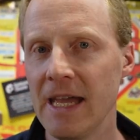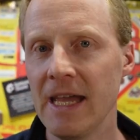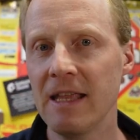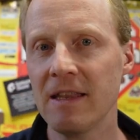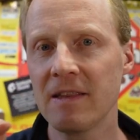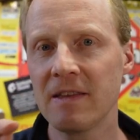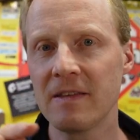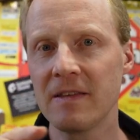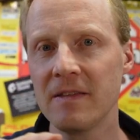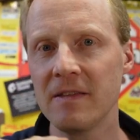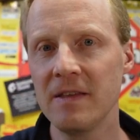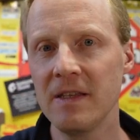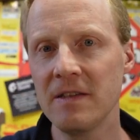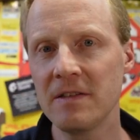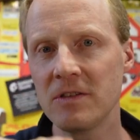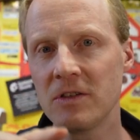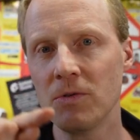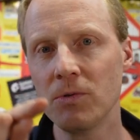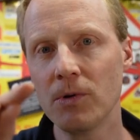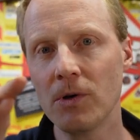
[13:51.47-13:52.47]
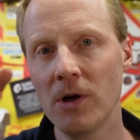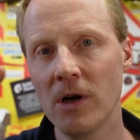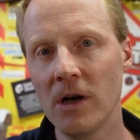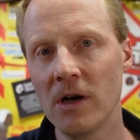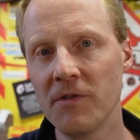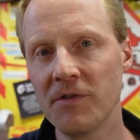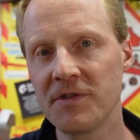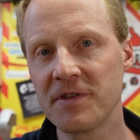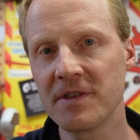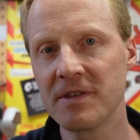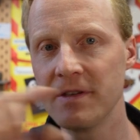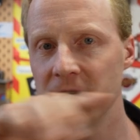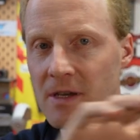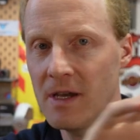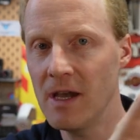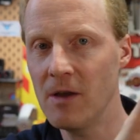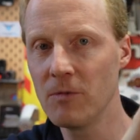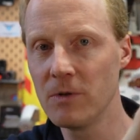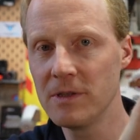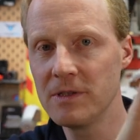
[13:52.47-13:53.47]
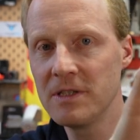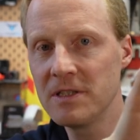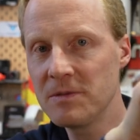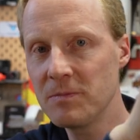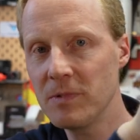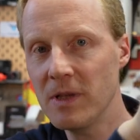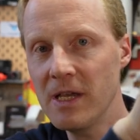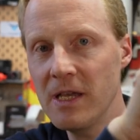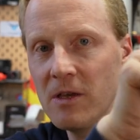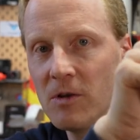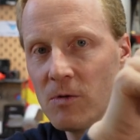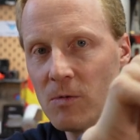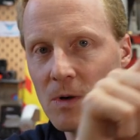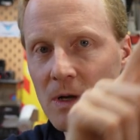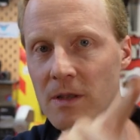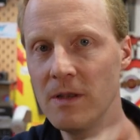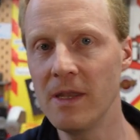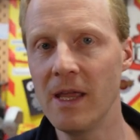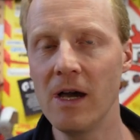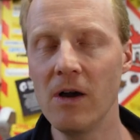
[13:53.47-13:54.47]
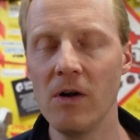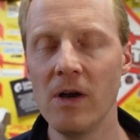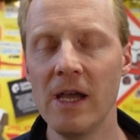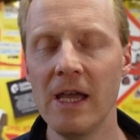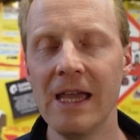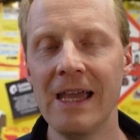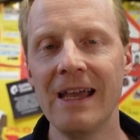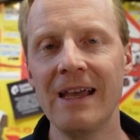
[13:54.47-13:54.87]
And these two curves, I will display you one now,